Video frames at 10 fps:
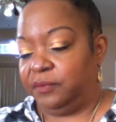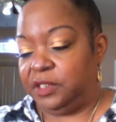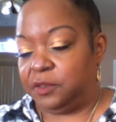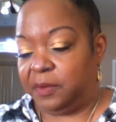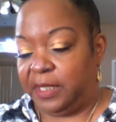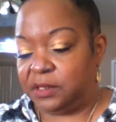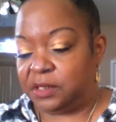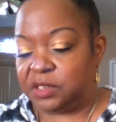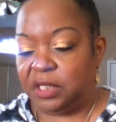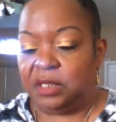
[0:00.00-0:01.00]
these places,
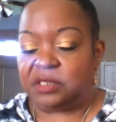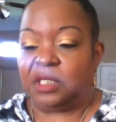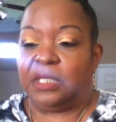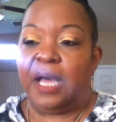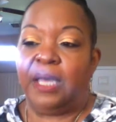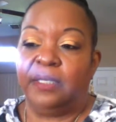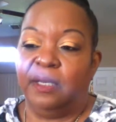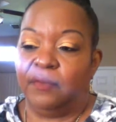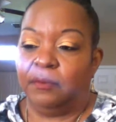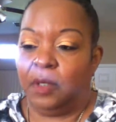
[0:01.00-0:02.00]
see, it's a lot of them.